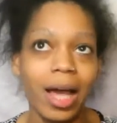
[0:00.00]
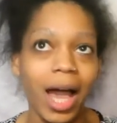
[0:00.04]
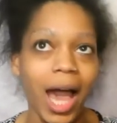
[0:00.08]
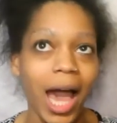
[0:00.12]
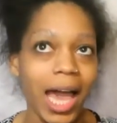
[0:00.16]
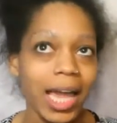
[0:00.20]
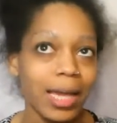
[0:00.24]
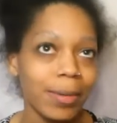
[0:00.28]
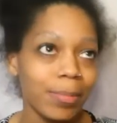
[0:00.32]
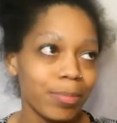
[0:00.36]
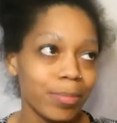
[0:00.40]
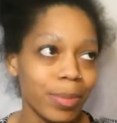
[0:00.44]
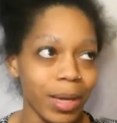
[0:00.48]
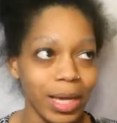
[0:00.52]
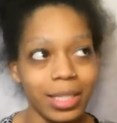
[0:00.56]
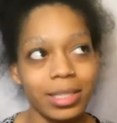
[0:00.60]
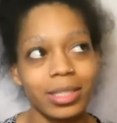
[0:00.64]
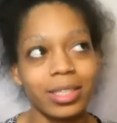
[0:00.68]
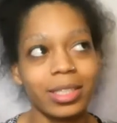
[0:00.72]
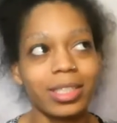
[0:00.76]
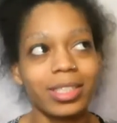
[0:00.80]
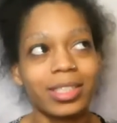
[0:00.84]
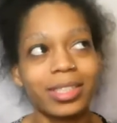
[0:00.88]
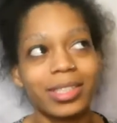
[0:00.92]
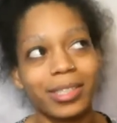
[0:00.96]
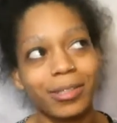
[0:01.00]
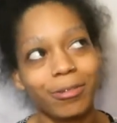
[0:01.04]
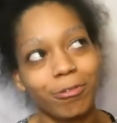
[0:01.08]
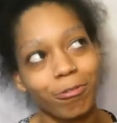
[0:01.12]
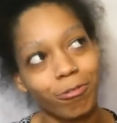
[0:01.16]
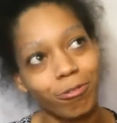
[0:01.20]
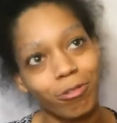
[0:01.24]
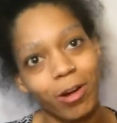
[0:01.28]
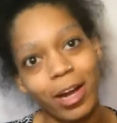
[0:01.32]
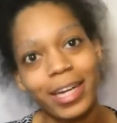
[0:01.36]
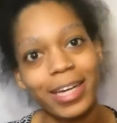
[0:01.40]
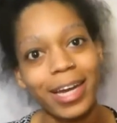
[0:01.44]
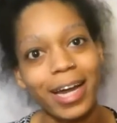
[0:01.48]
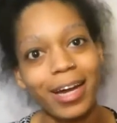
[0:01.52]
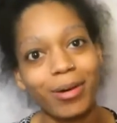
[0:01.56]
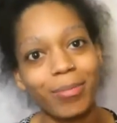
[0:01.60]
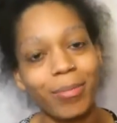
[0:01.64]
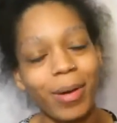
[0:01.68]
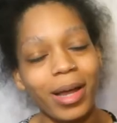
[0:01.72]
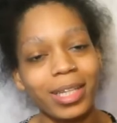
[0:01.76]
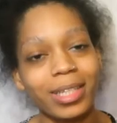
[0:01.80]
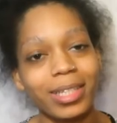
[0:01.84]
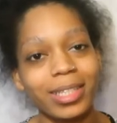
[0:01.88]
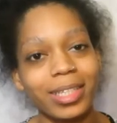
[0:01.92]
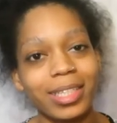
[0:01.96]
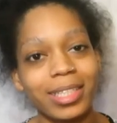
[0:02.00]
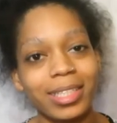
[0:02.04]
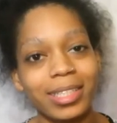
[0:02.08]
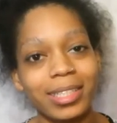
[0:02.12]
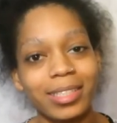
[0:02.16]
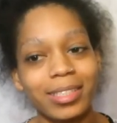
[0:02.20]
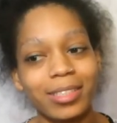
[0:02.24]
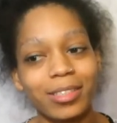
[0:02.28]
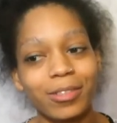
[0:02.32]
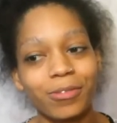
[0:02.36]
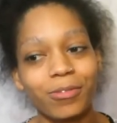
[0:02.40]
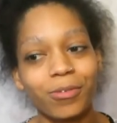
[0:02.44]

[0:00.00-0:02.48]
I basically write out my list